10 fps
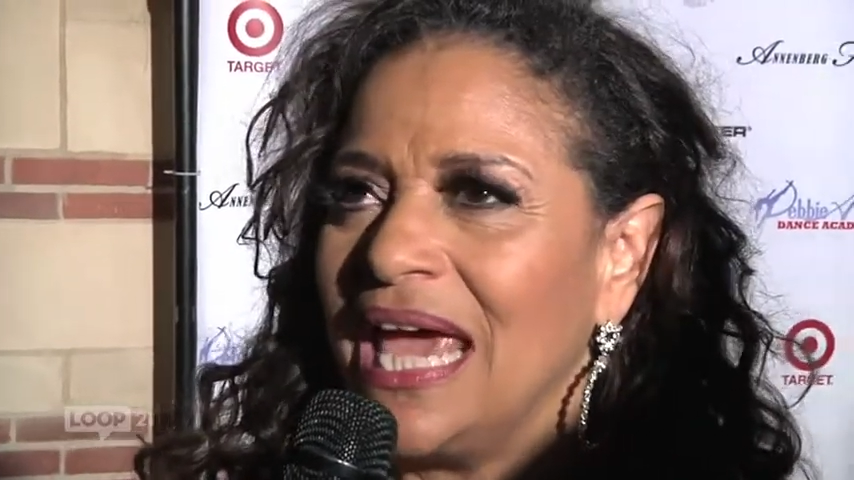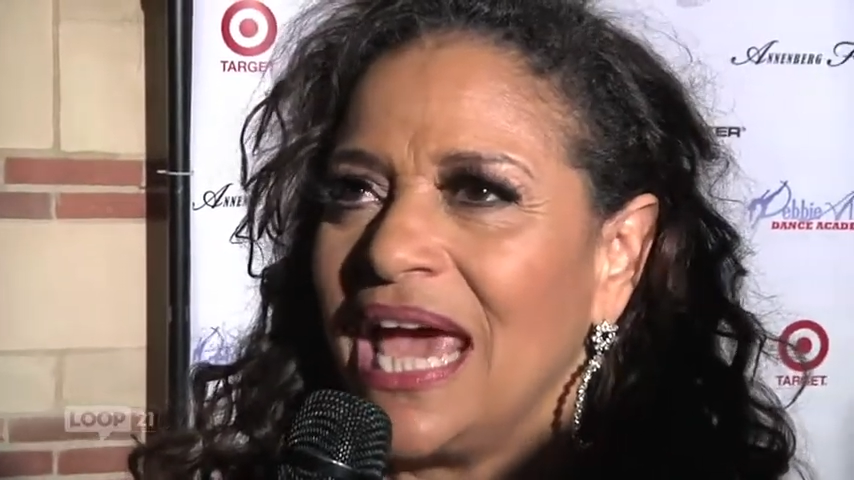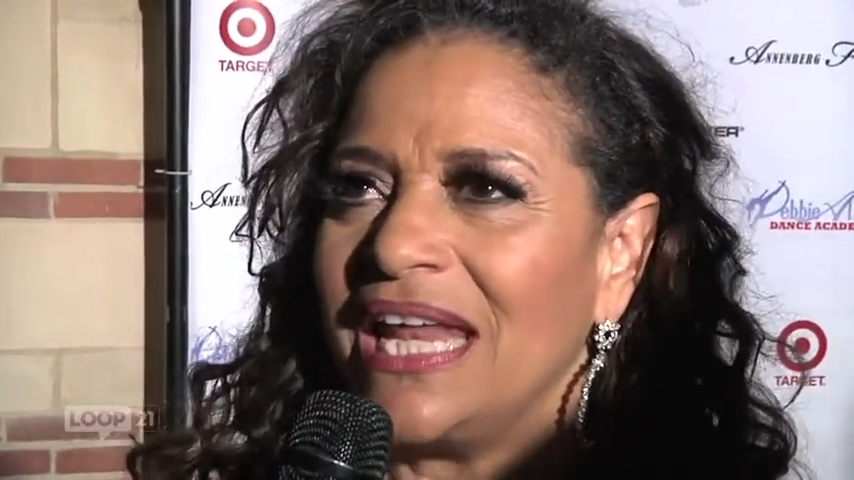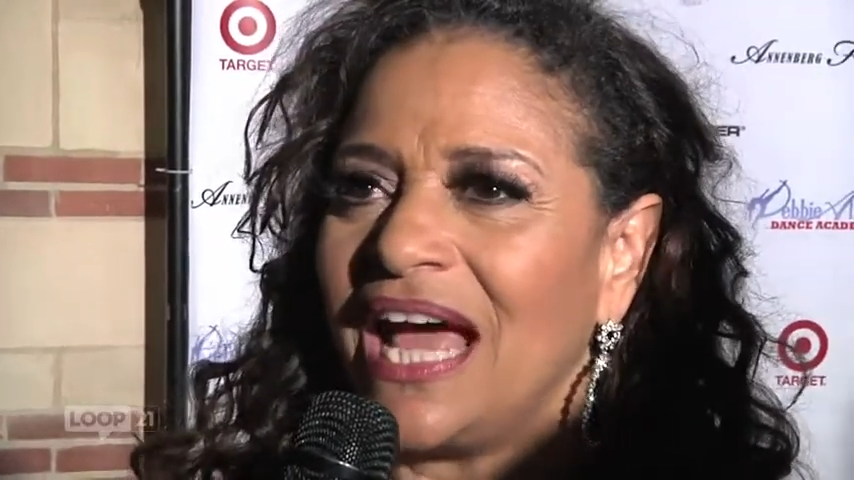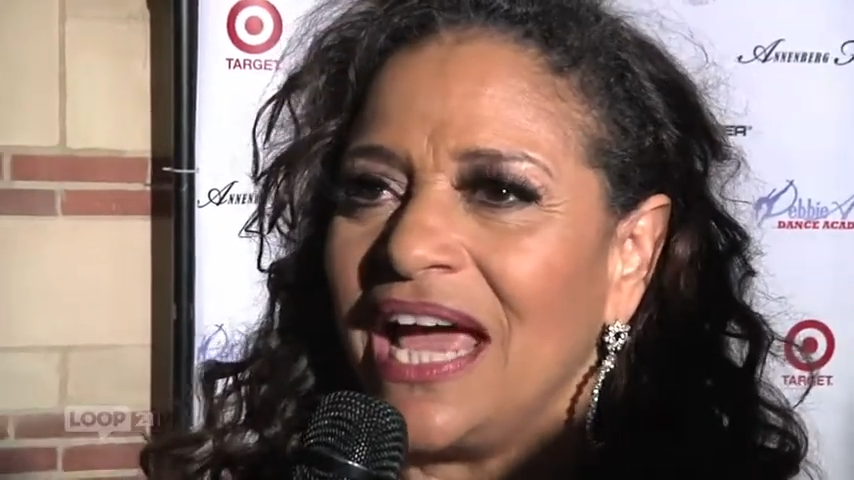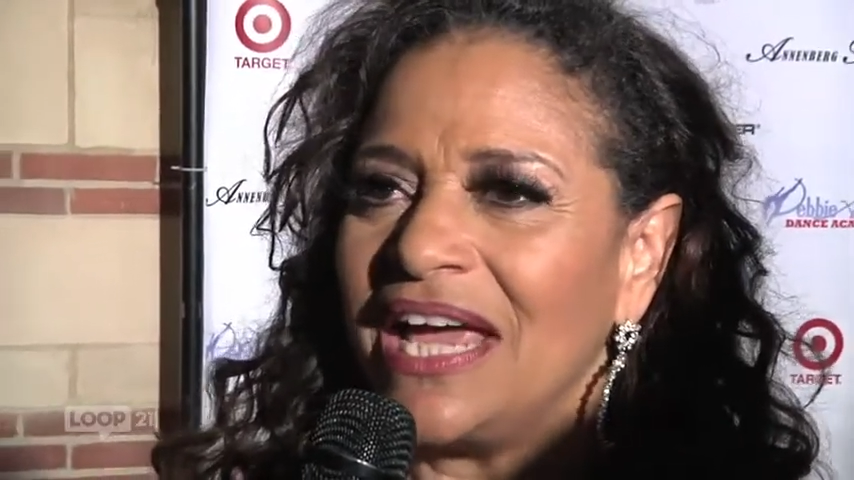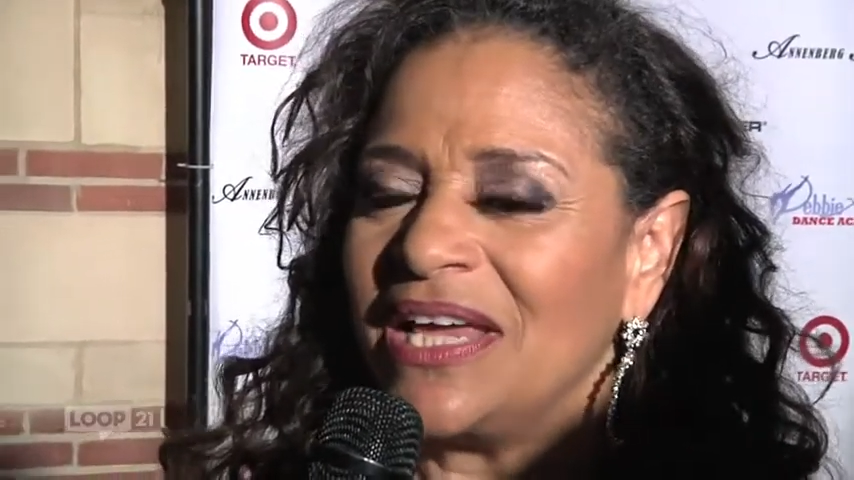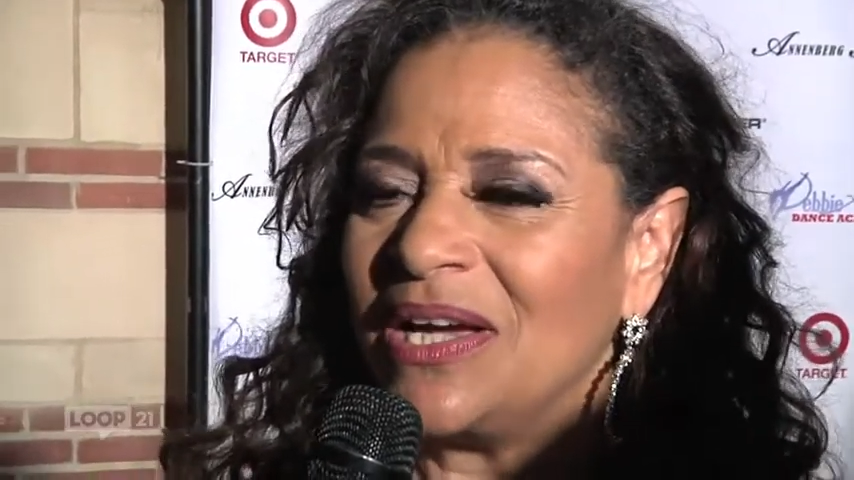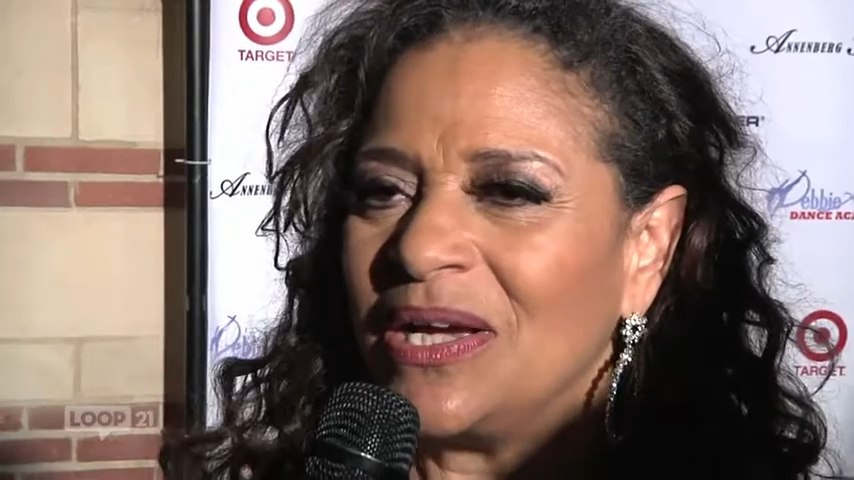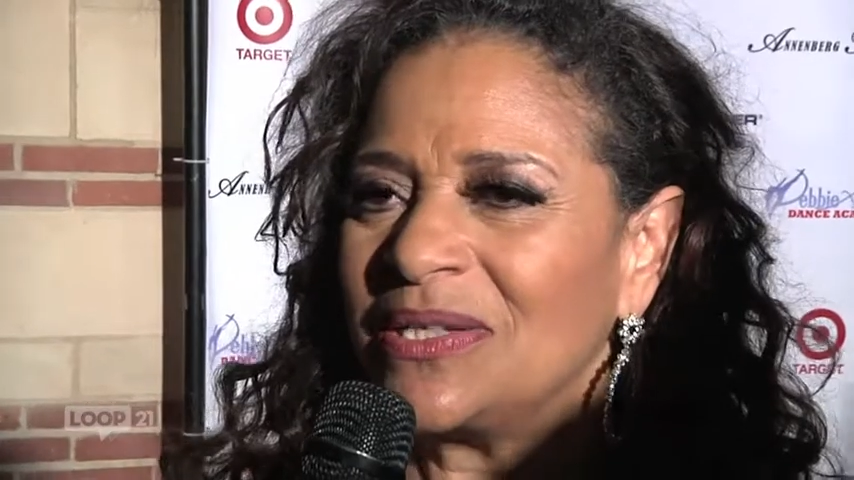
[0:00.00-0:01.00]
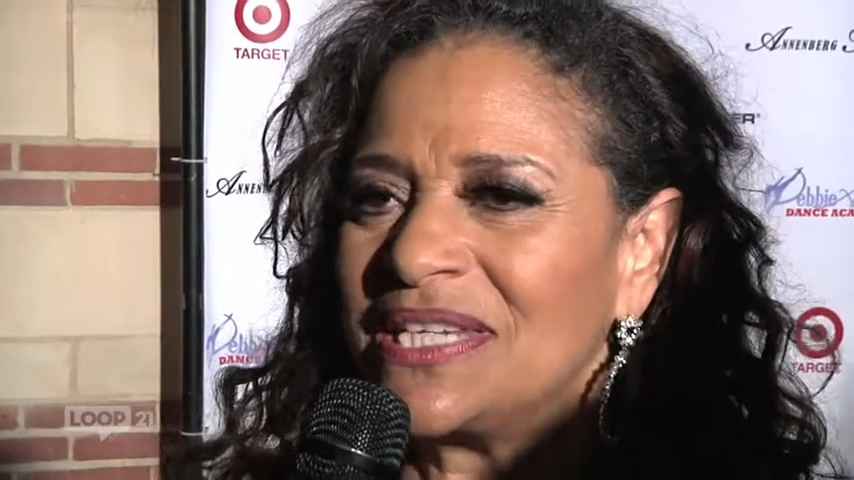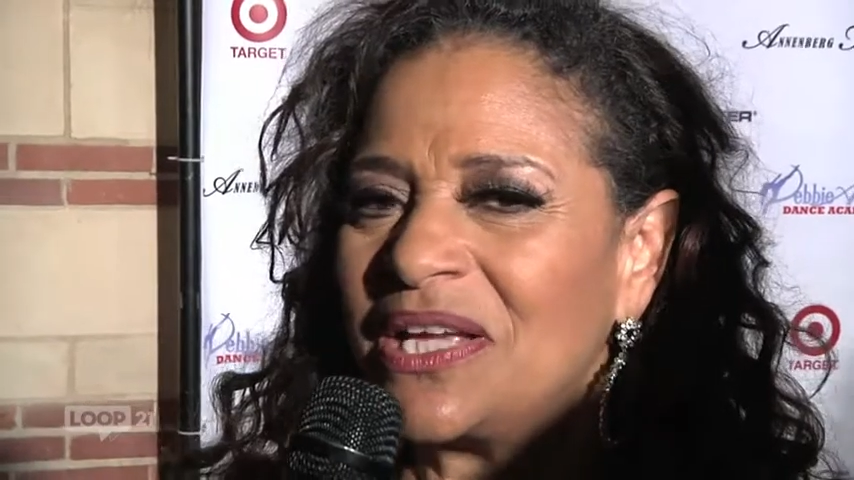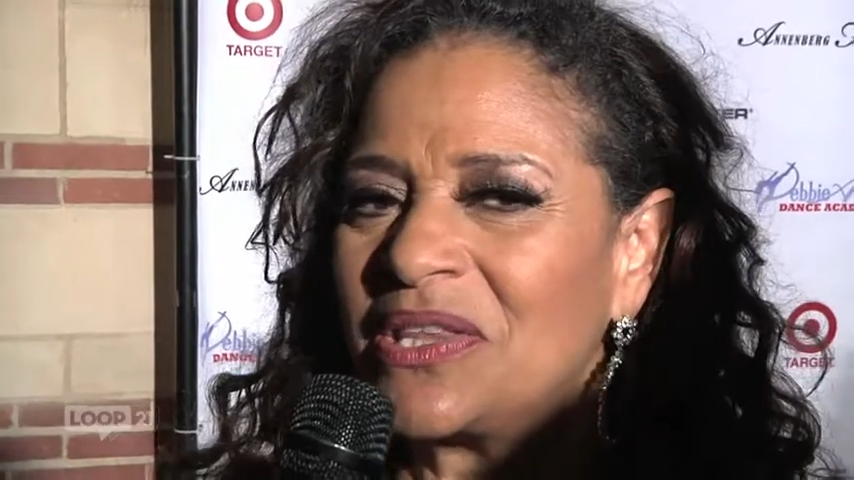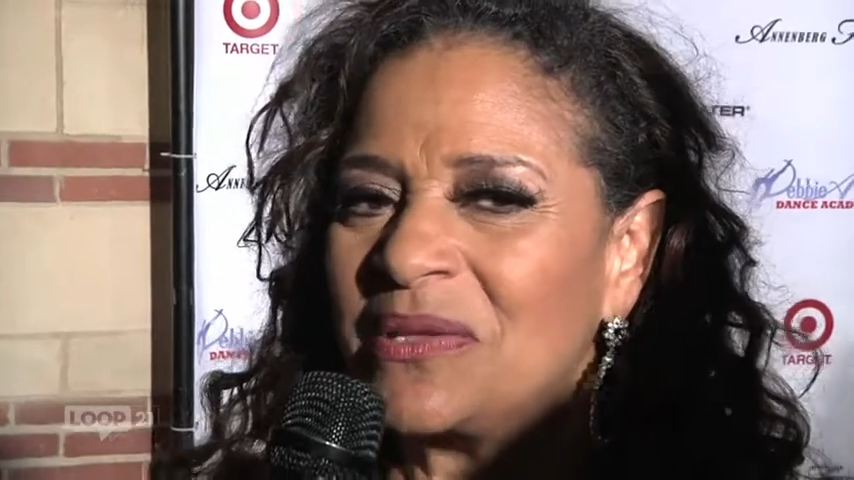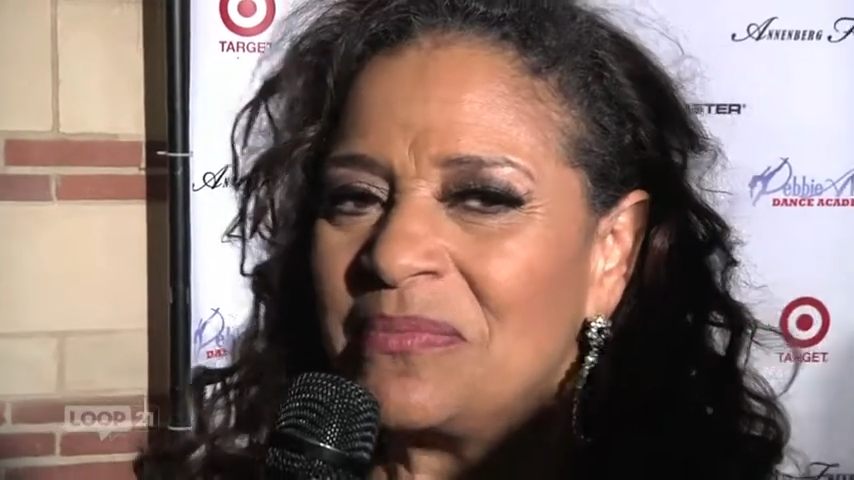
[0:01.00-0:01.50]
And I uh,
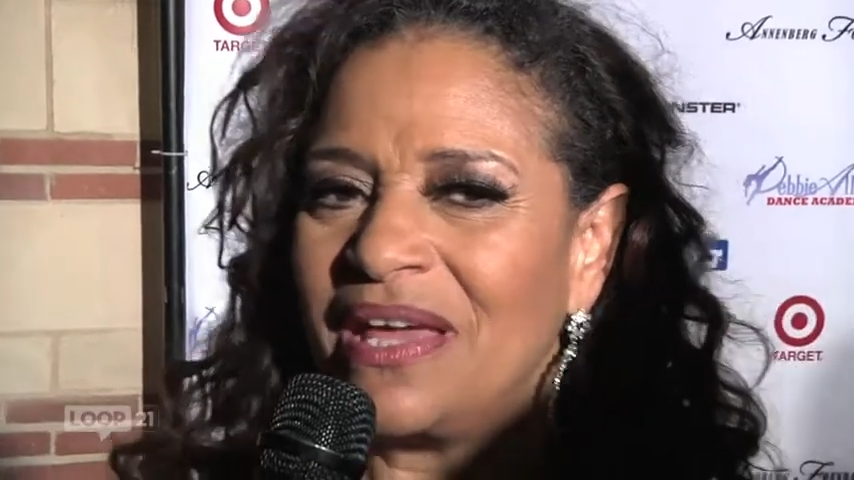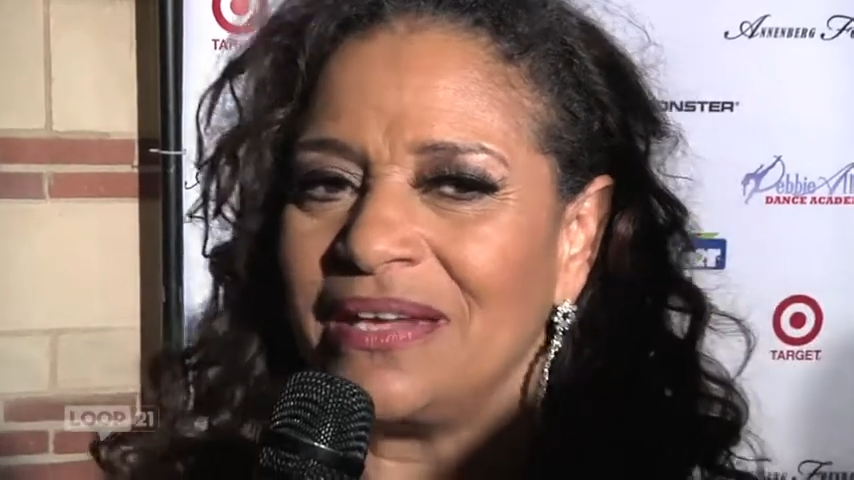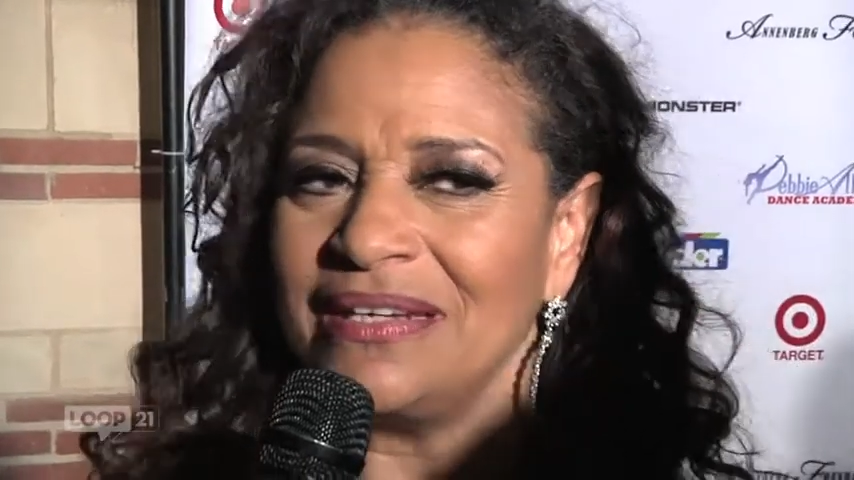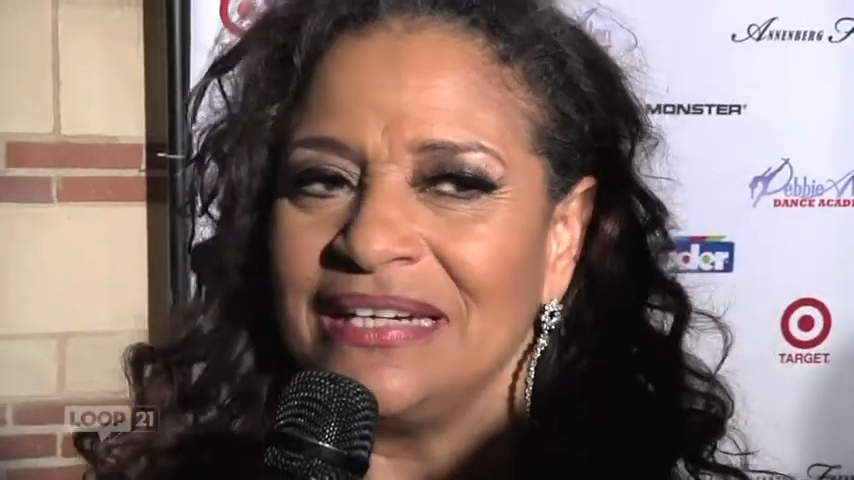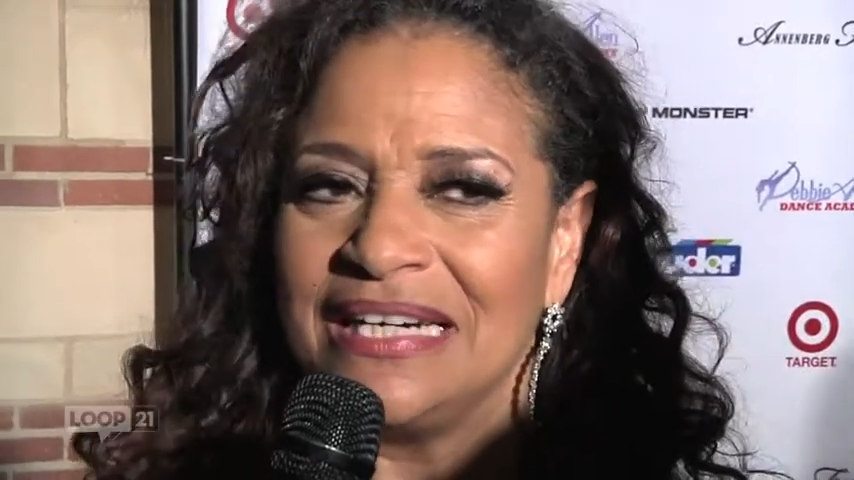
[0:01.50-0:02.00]
tell them that